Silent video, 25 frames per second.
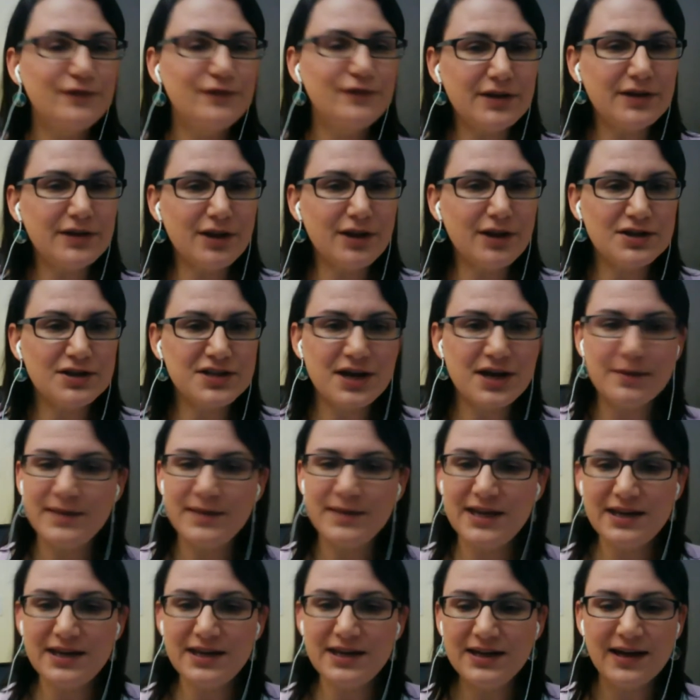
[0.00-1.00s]
long time,
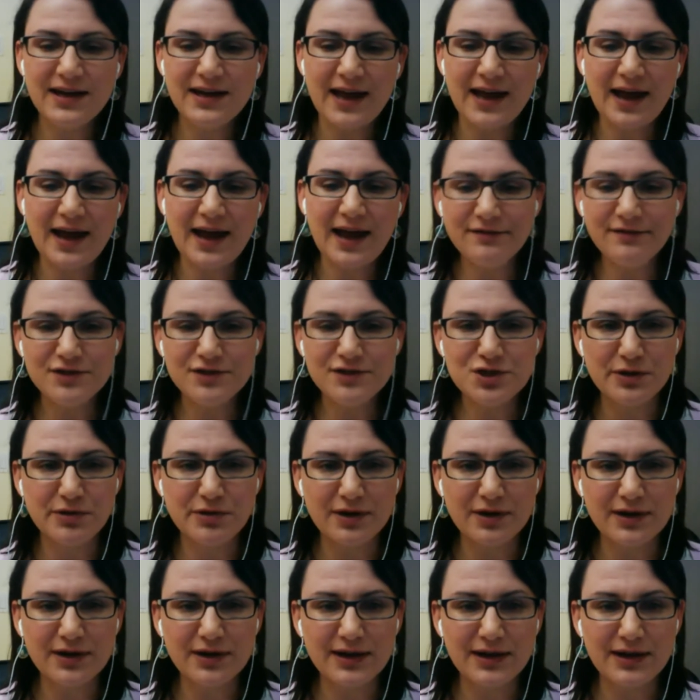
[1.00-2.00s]
he didn't have a Twitter
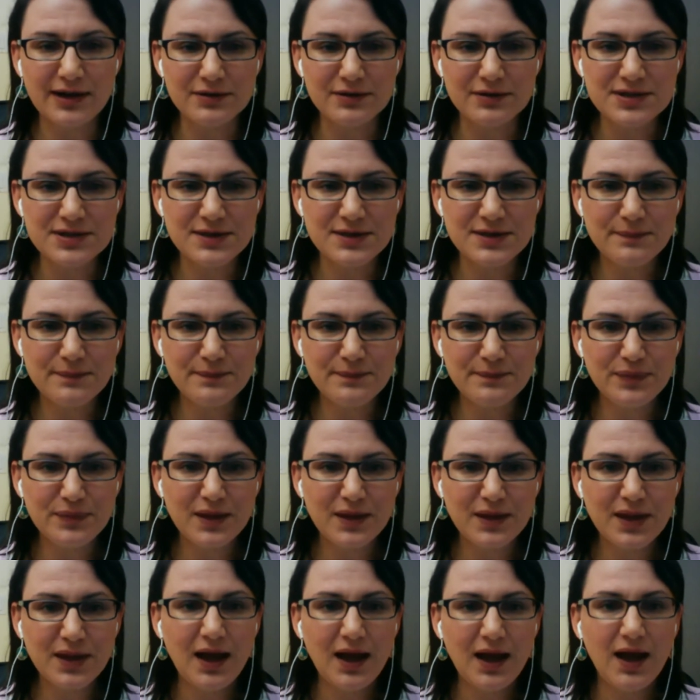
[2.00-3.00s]
account.
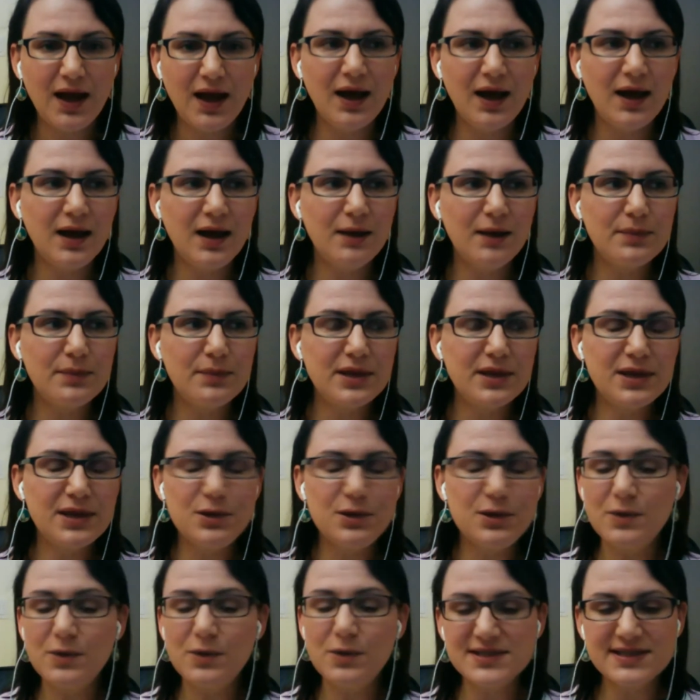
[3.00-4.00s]
He
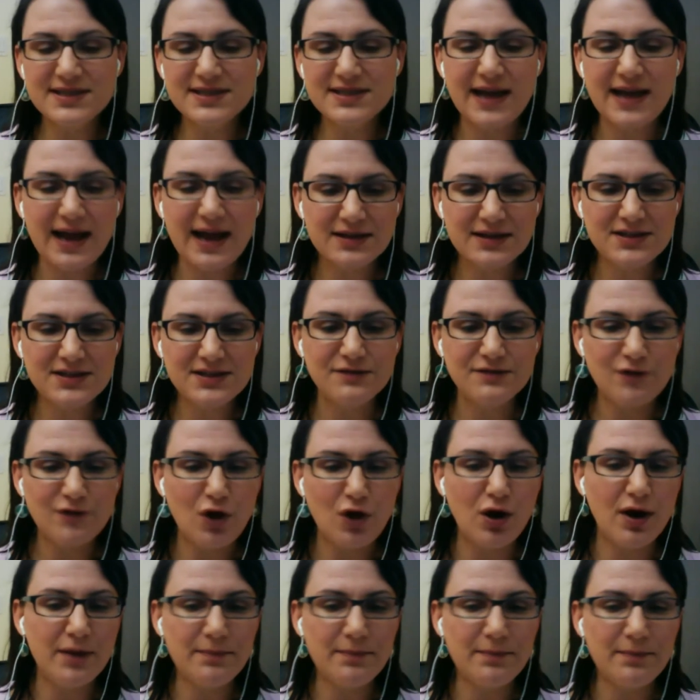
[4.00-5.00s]
wasn't active
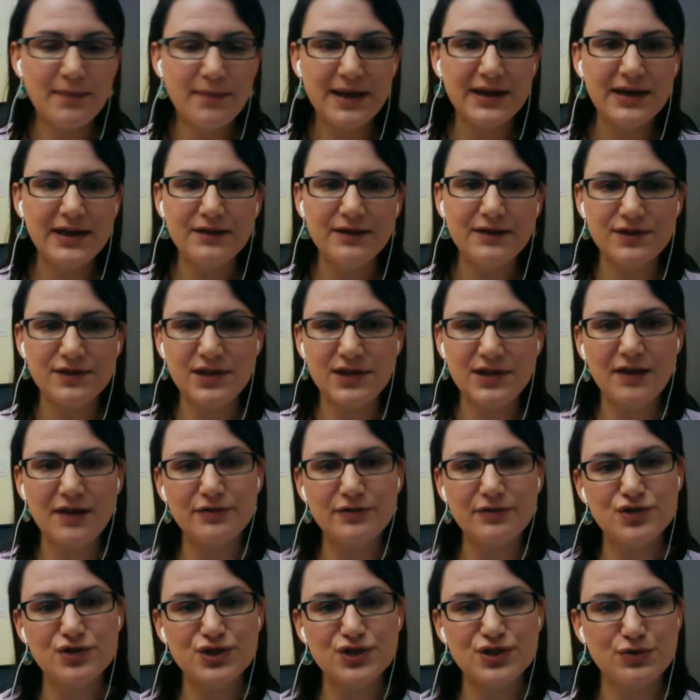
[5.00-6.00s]
on many of the other
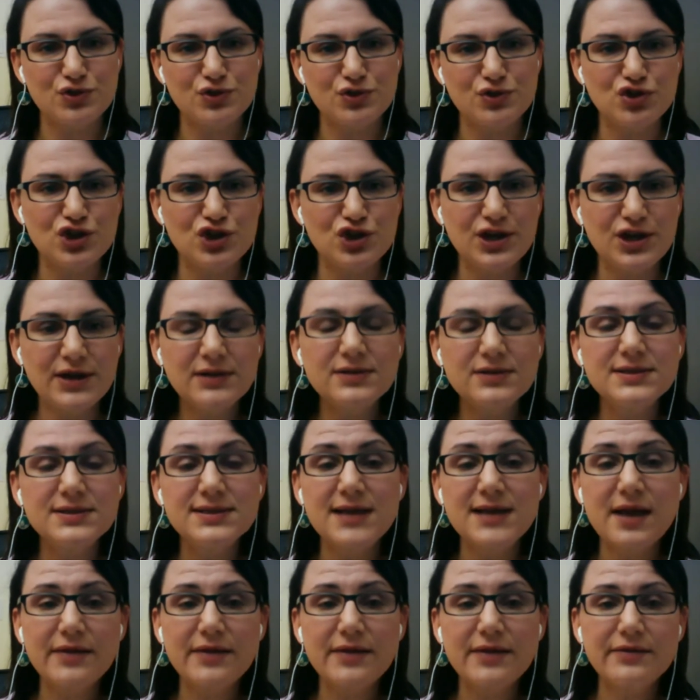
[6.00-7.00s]
social channels
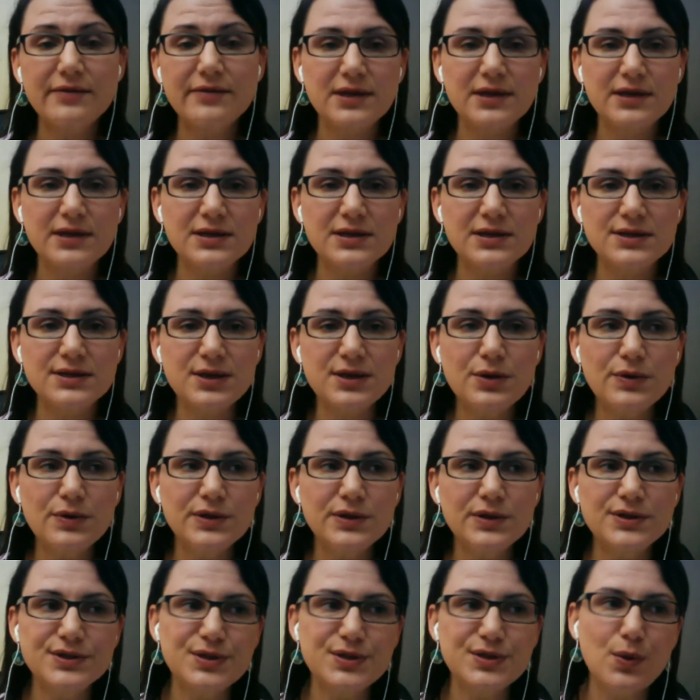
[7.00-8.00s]
other than his own.
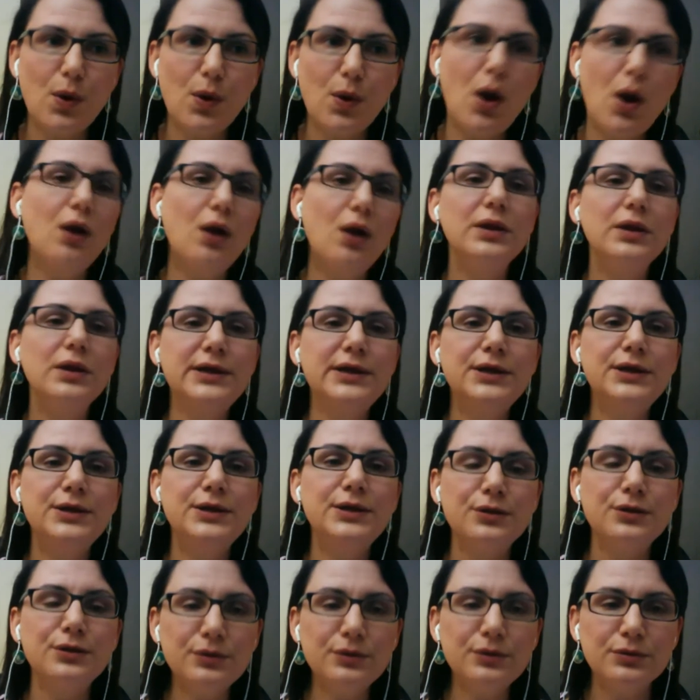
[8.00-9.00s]
And so all he
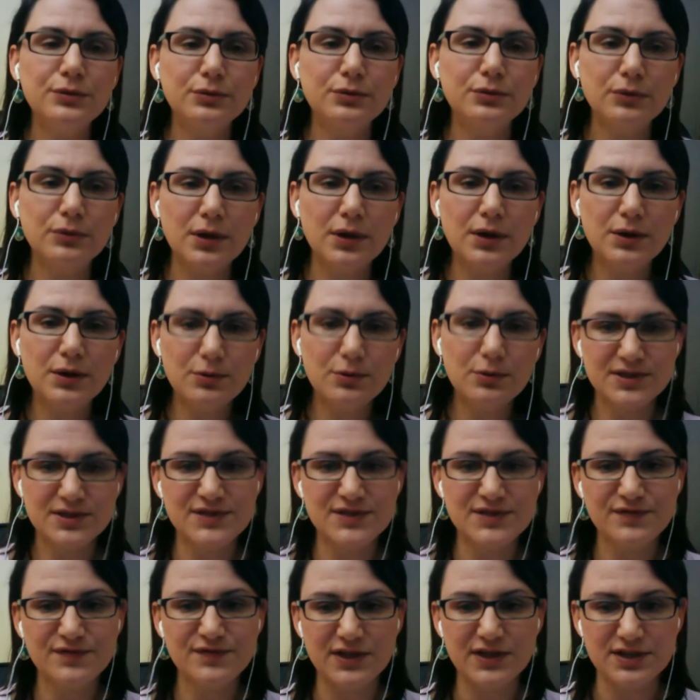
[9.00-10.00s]
knew was
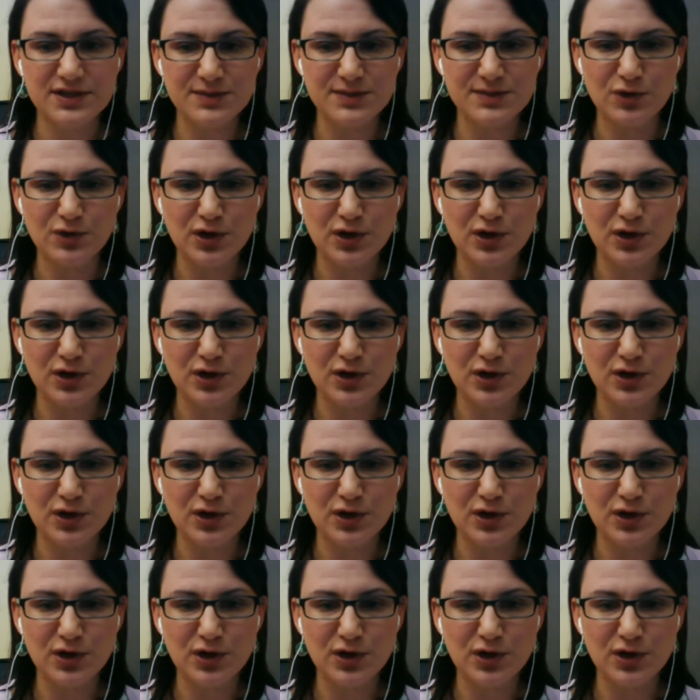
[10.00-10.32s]
Facebook.